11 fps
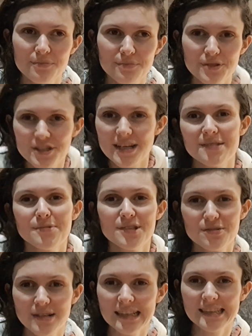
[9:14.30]
which yeah, we're
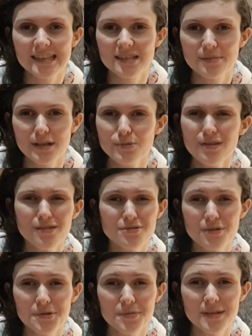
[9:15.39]
just really excited about. It's one of those
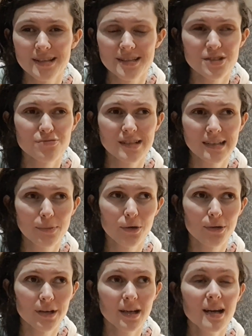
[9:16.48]
grown up things that's really
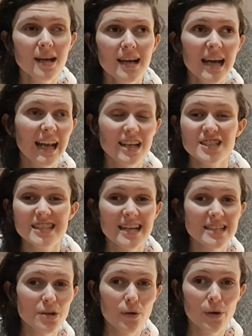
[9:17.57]
boring and actually tied
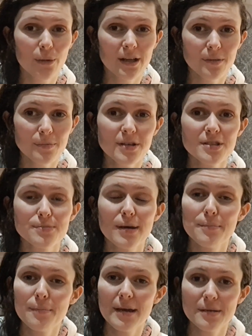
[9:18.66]
in quite well because my
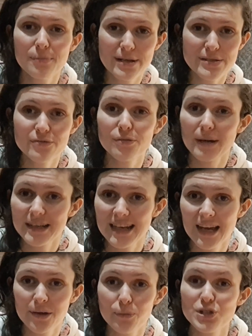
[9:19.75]
main present from my
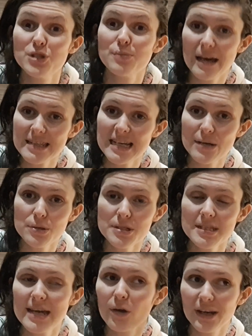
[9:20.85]
nan was new bath towels.
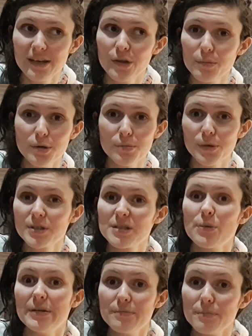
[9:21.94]
They're not here at the moment because I'm
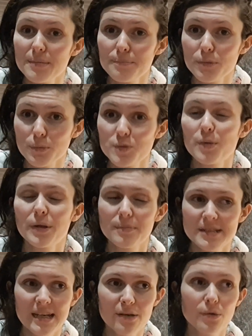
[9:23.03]
waiting for my mum to bring them
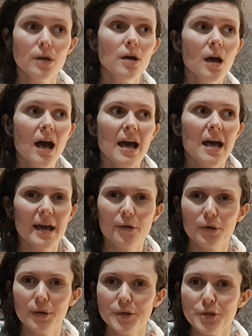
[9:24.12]
down. I got
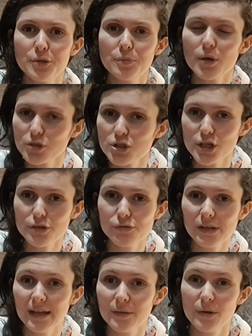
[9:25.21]
a new poncho for
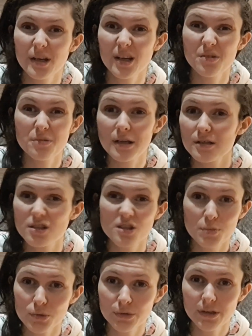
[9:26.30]
like when I go to like to the
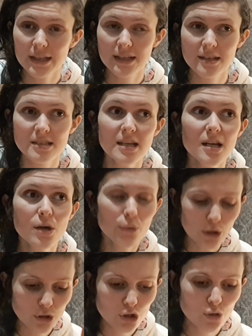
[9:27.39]
pool and things. We
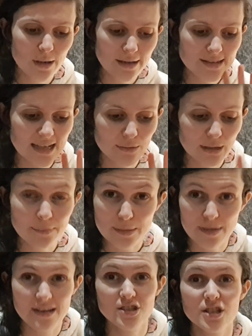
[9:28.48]
got 2 bath towels, like big
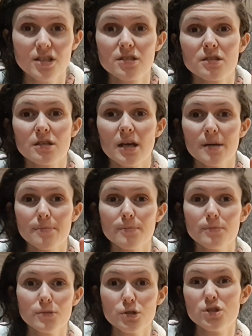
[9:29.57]
bath sheets,
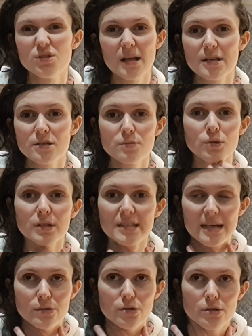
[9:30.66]
and 2 like smaller
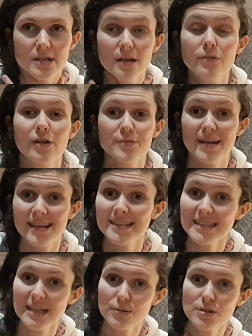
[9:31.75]
towels and a fresh pack of tea
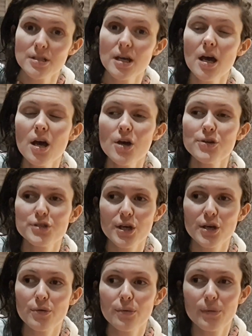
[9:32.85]
towels.
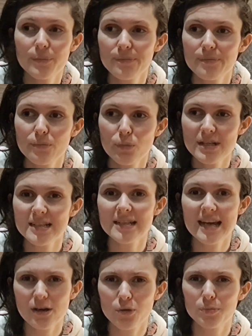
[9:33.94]
So we did get
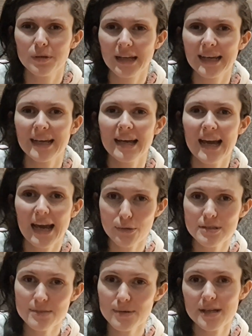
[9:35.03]
a couple of like
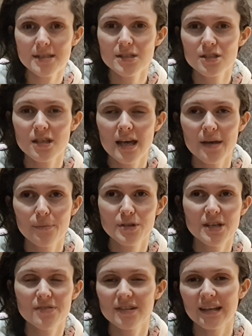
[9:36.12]
housey bits, which I
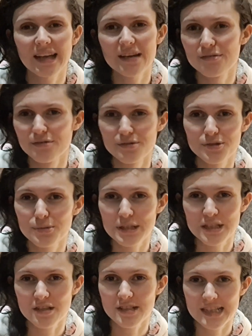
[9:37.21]
feel like everyone does when you
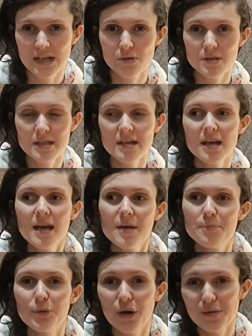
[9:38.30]
start to get older.
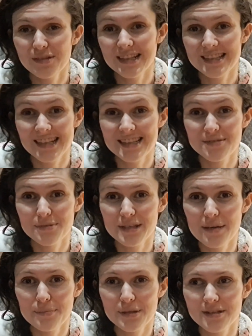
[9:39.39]
But I'm really excited with
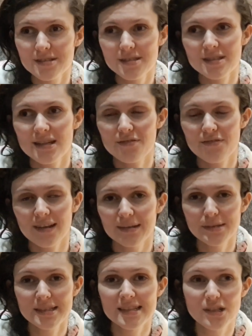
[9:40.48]
them because it finally
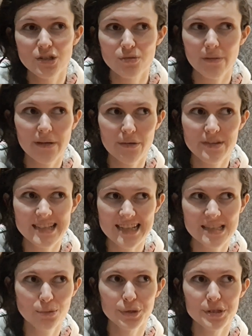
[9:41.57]
means I can throw out the
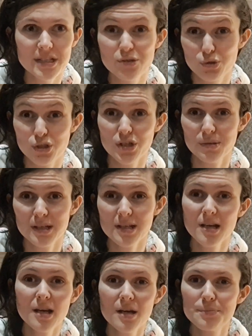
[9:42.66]
tatty ones I took to uni
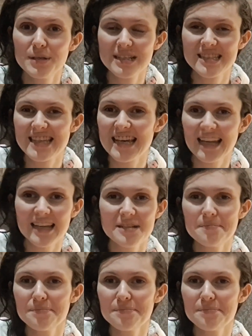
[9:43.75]
because they're like